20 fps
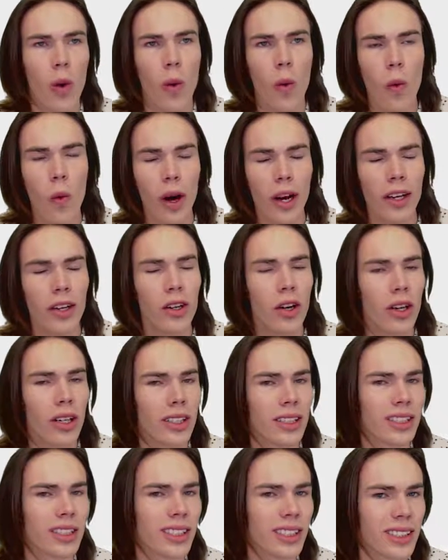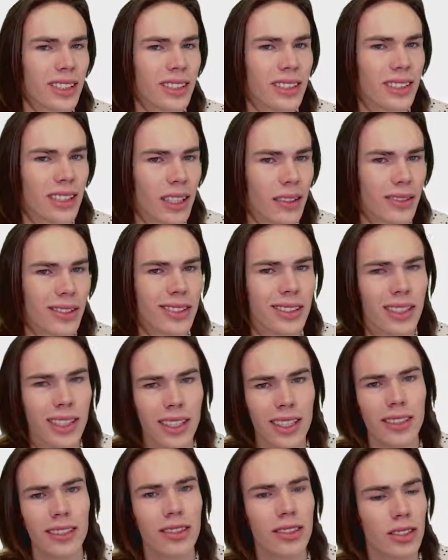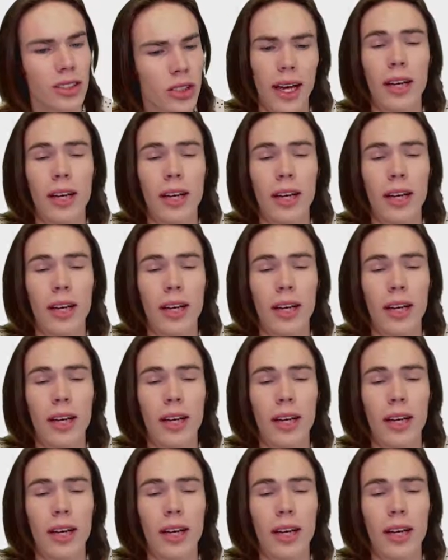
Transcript: $1.67,